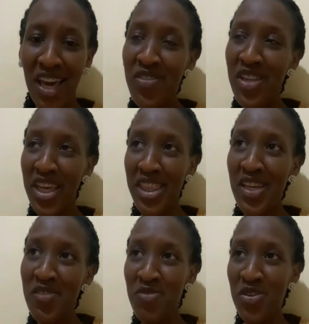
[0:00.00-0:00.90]
I feel like
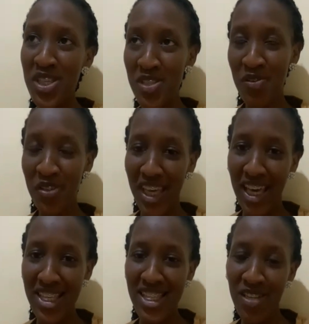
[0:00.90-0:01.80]
that book is so
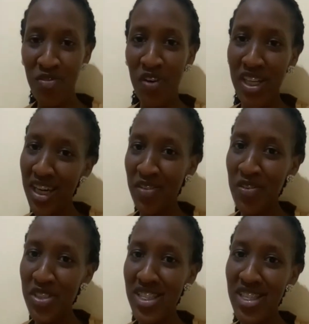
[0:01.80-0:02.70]
nice that one
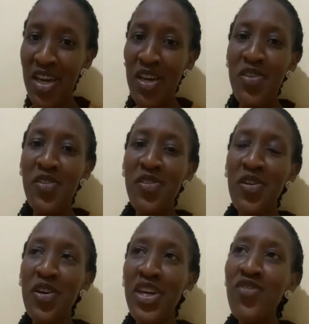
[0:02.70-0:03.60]
cannot,
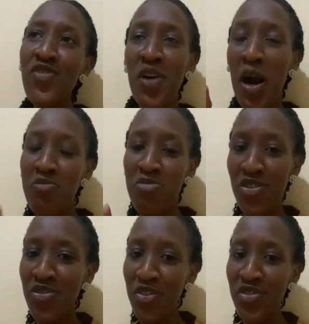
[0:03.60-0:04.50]
give you a
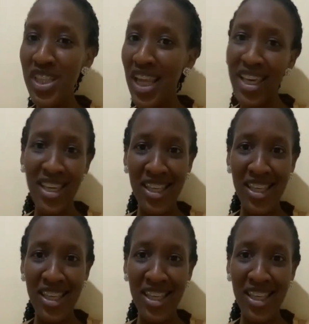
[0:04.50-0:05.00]
brief of it like in